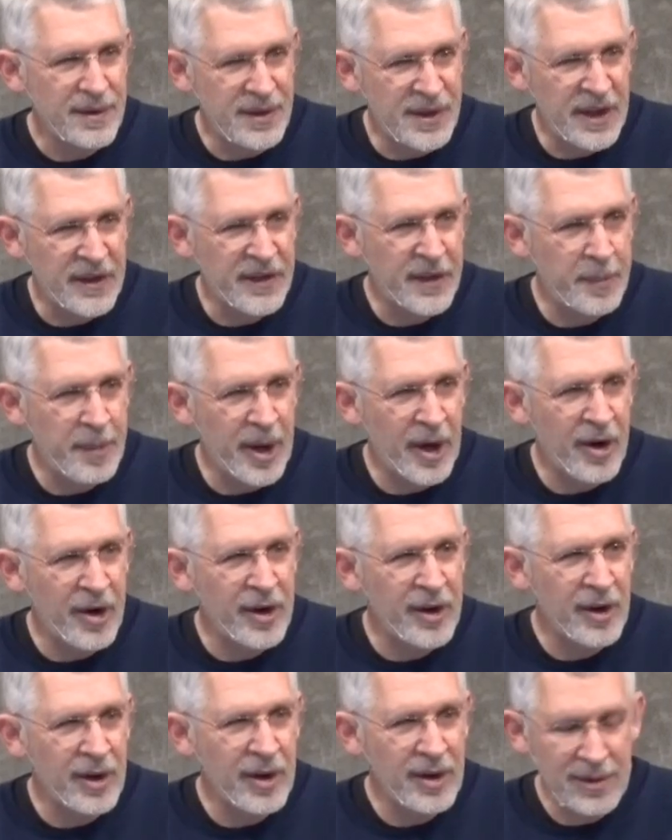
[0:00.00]
did the
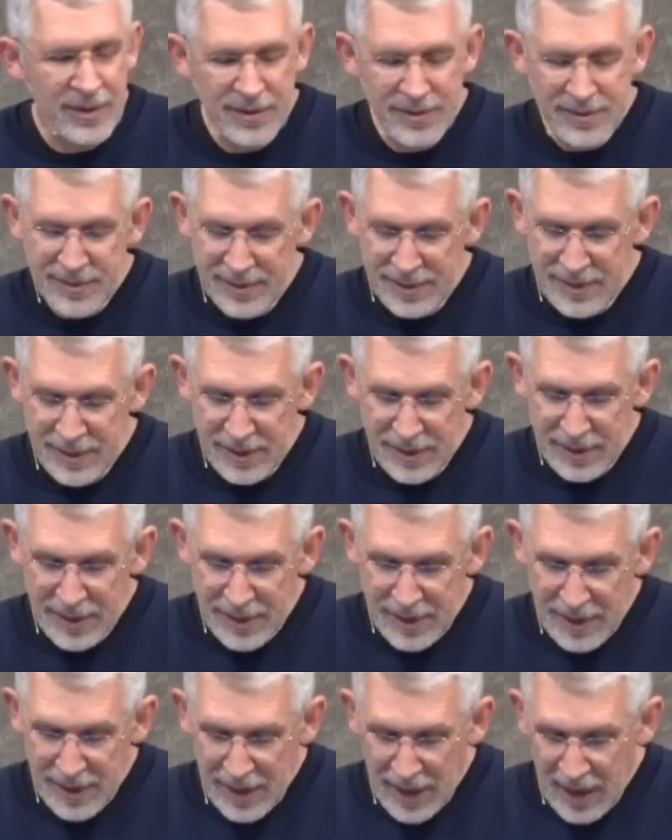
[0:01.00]
burial
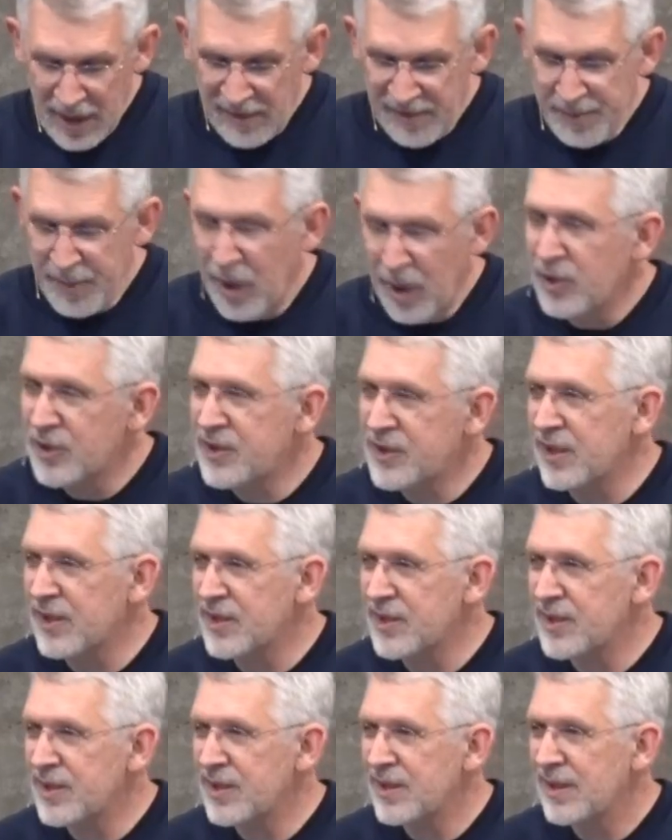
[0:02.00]
of
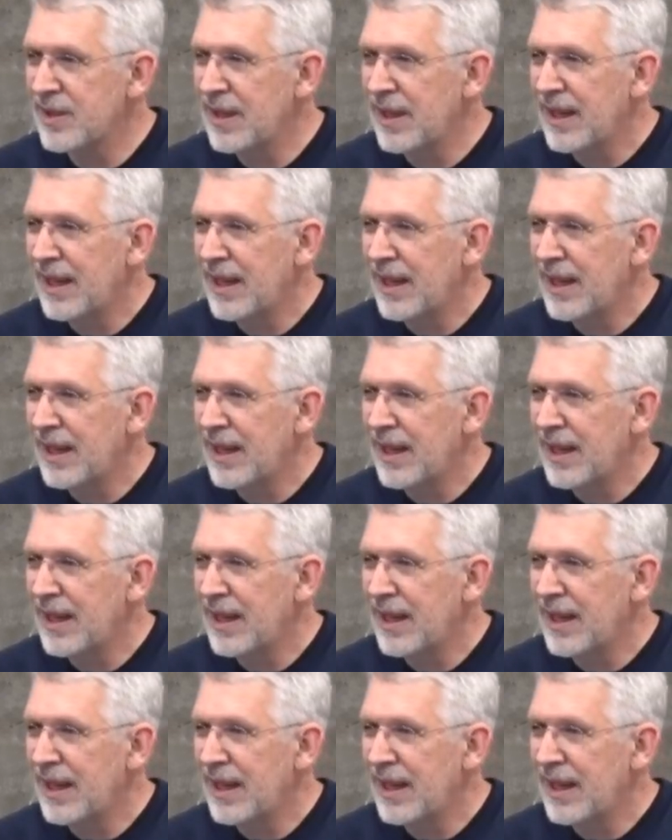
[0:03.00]
Moses.